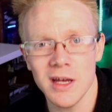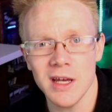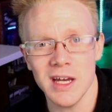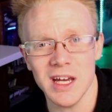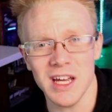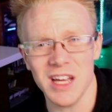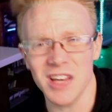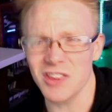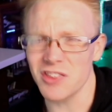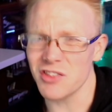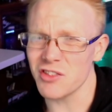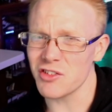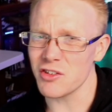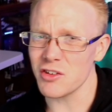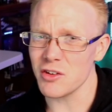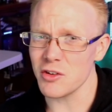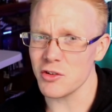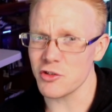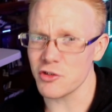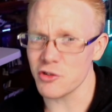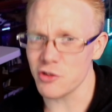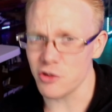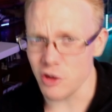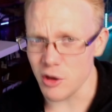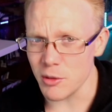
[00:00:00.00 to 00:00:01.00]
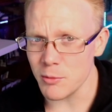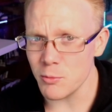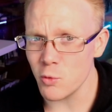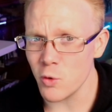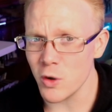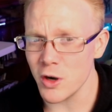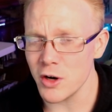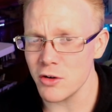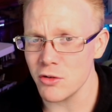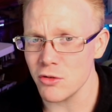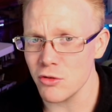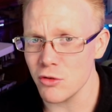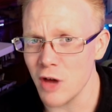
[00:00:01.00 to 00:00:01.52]
It's
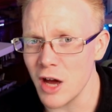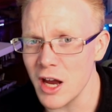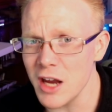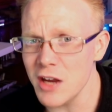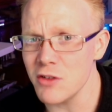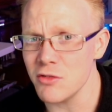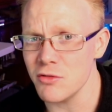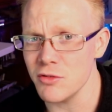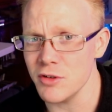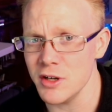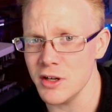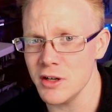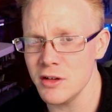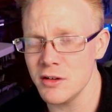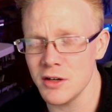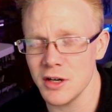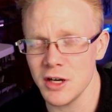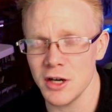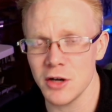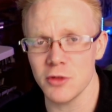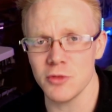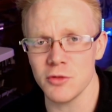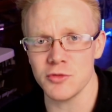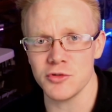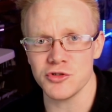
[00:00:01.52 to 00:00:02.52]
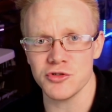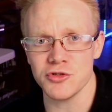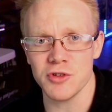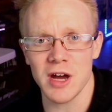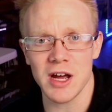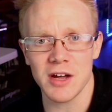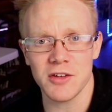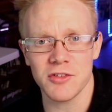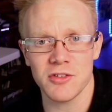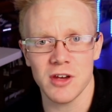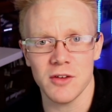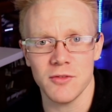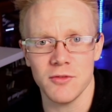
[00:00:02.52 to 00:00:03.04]
somewhat likely, and other
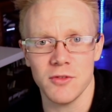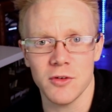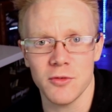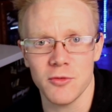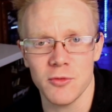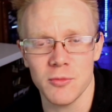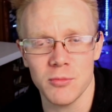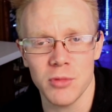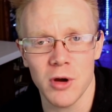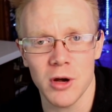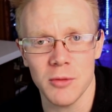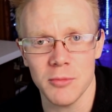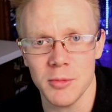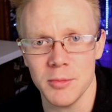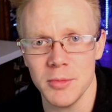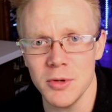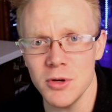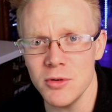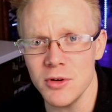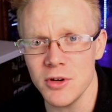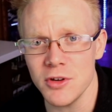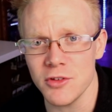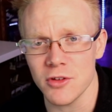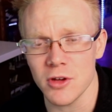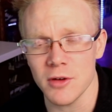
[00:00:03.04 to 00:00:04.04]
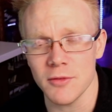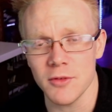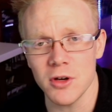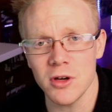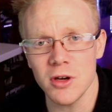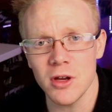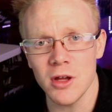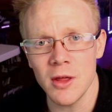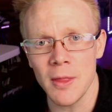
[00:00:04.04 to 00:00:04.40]
tracks have different probabilities of it.